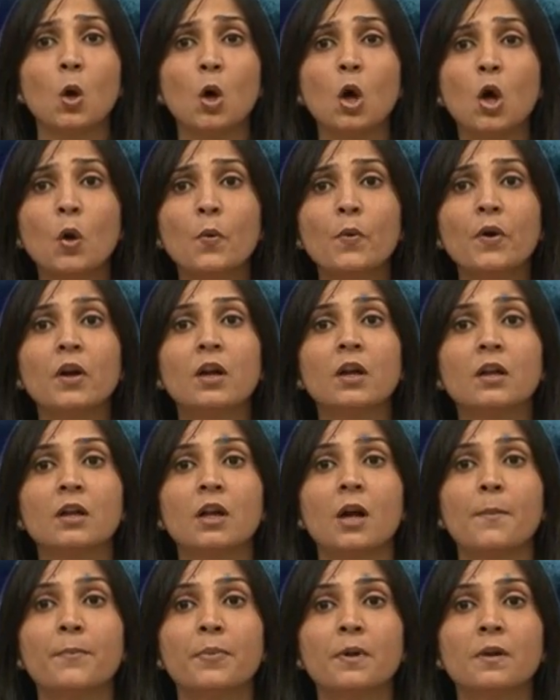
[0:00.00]
over a
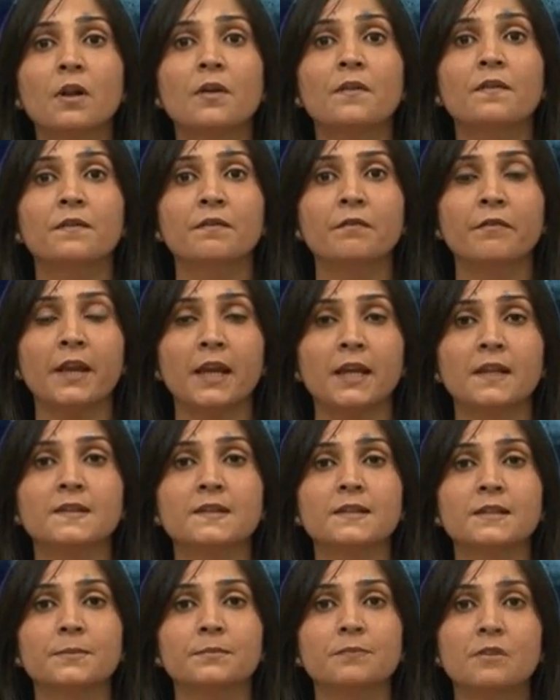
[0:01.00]
couple of
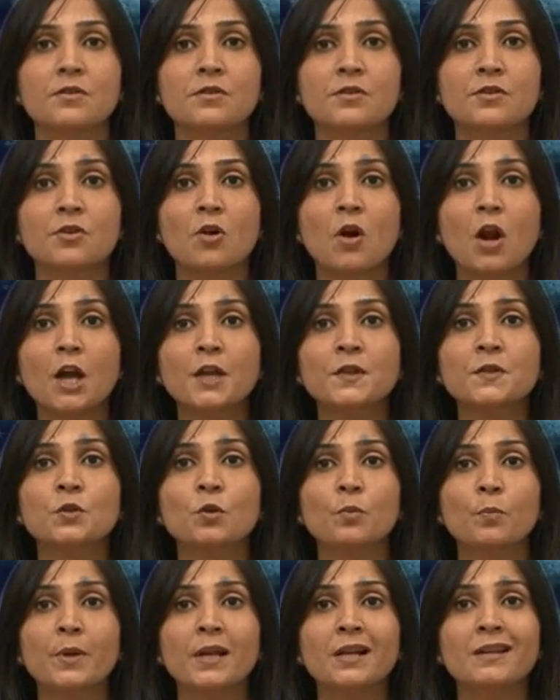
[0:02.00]
weeks. Try
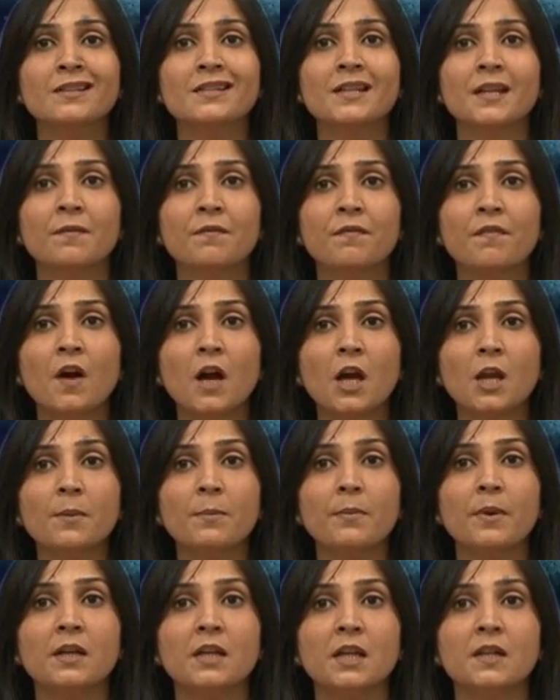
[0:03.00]
to build in
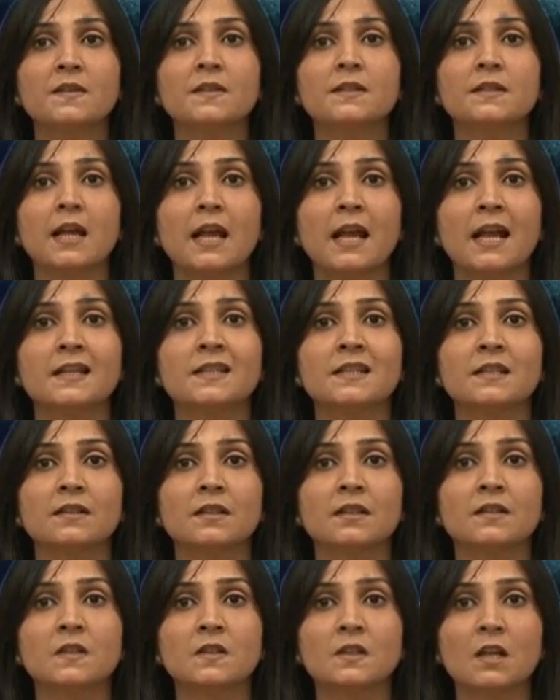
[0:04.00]
5 minutes at
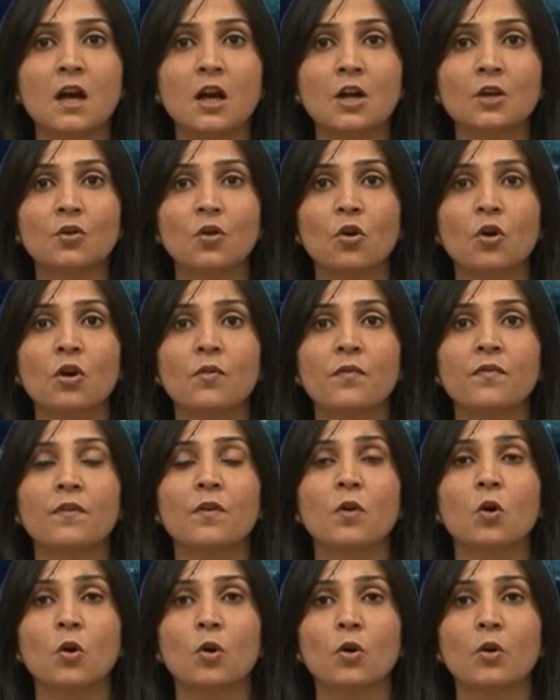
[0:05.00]
the start of
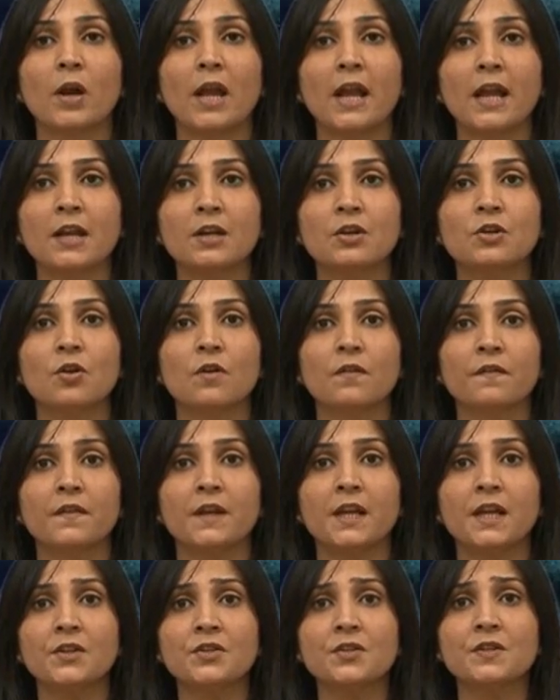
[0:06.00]
or end of
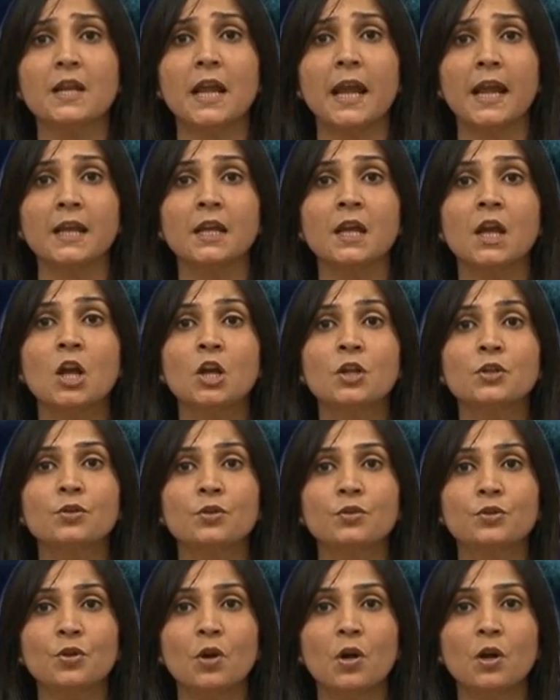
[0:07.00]
each day
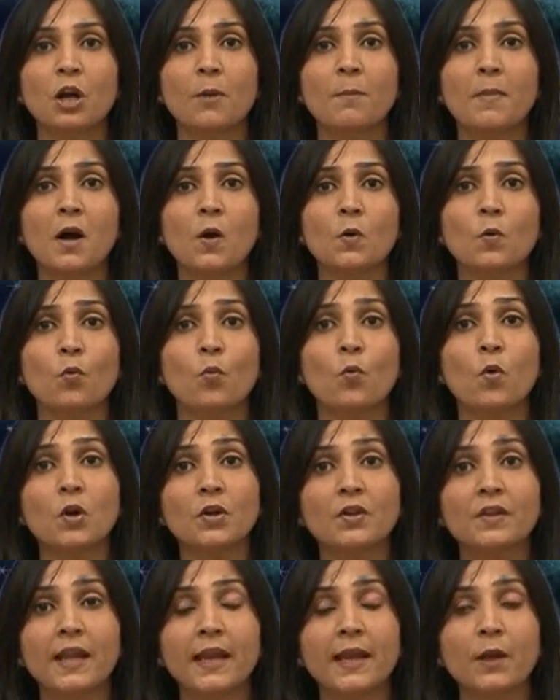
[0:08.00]
to talk about
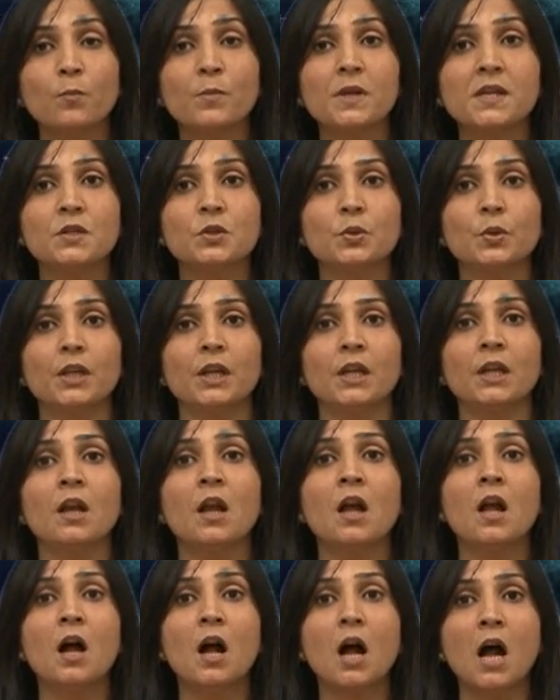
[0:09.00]
what they have been doing,
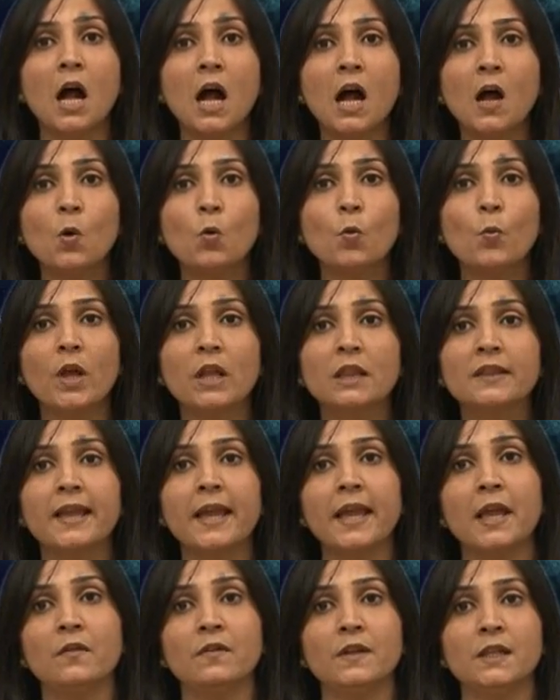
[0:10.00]
how well they
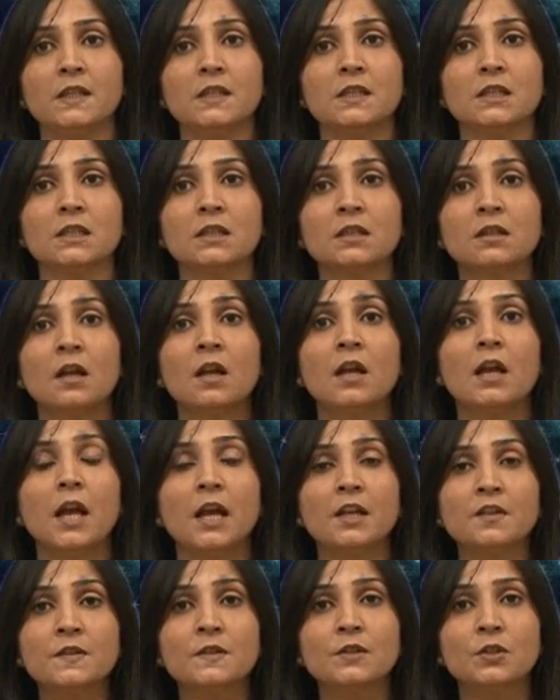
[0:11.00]
have eaten,
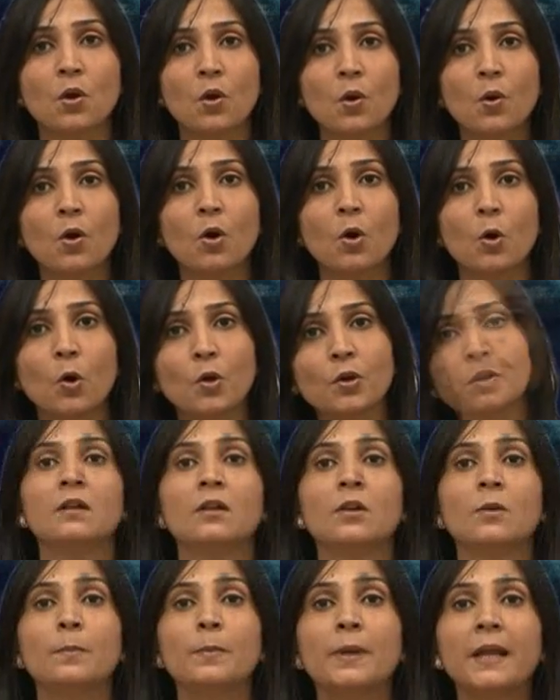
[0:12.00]
and so on.
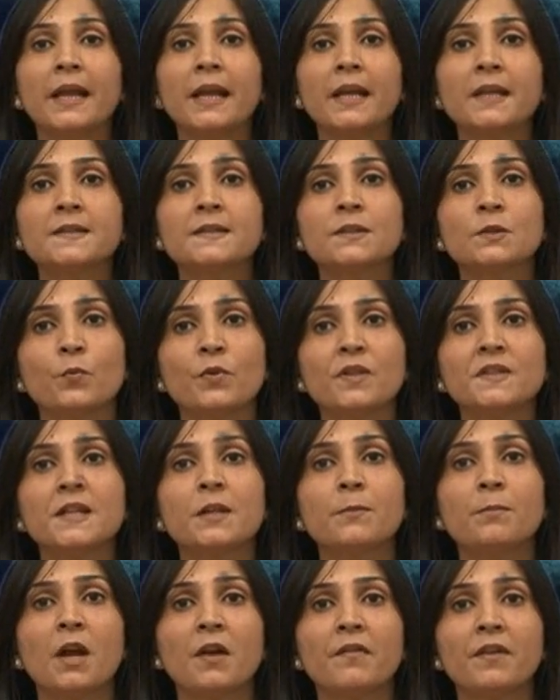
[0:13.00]
Please
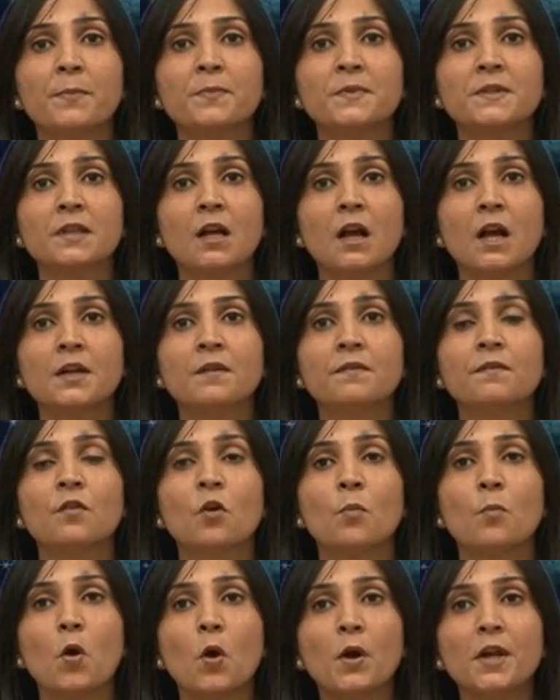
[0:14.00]
visit my website
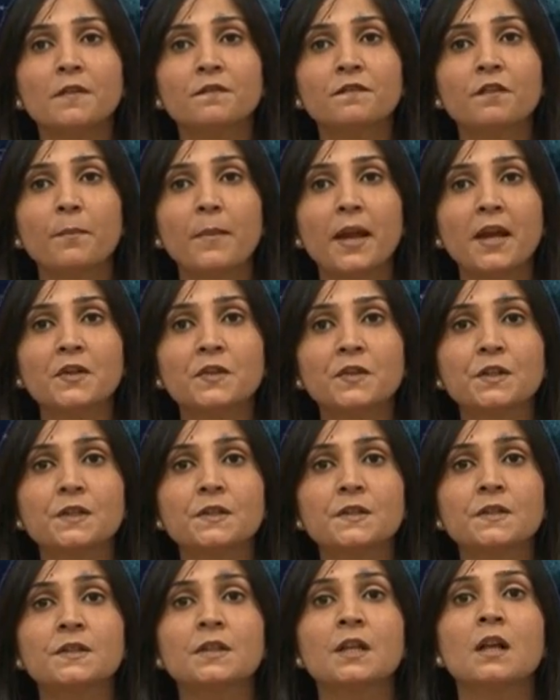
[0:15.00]
for more
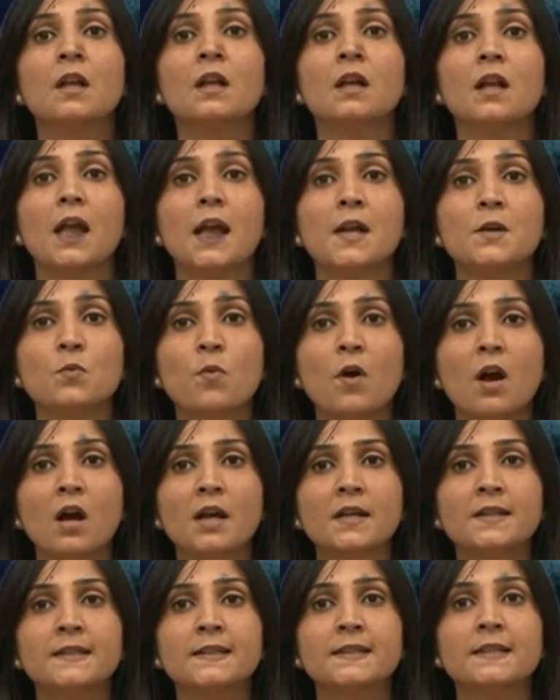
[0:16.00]
information,
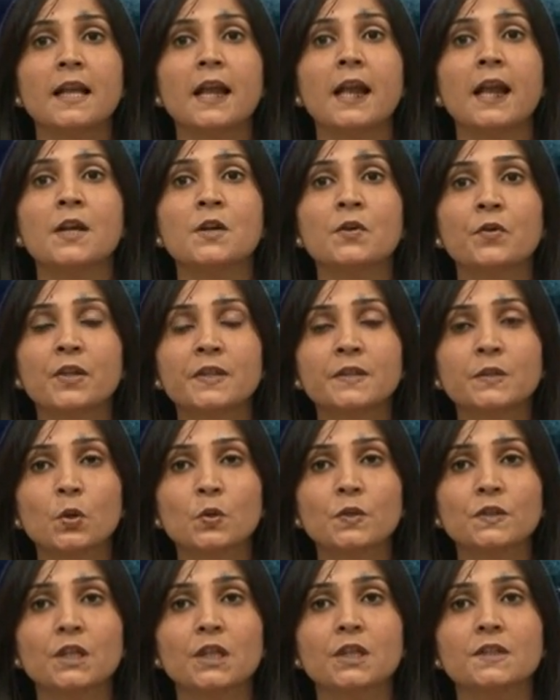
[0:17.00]
advice, and
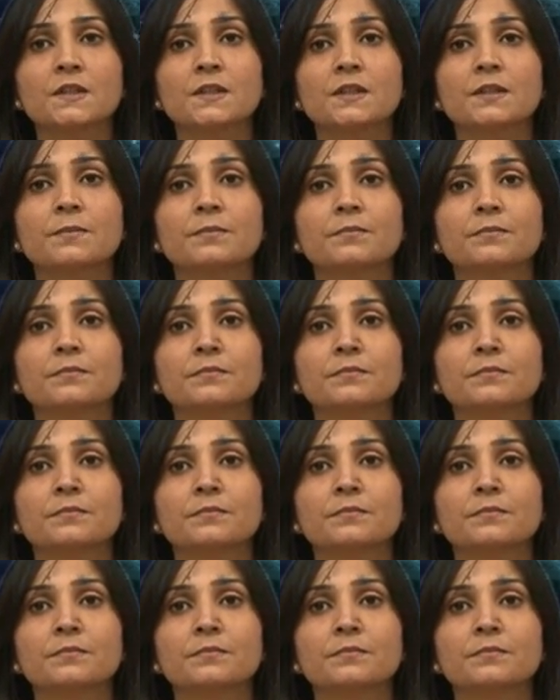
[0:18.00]
resources.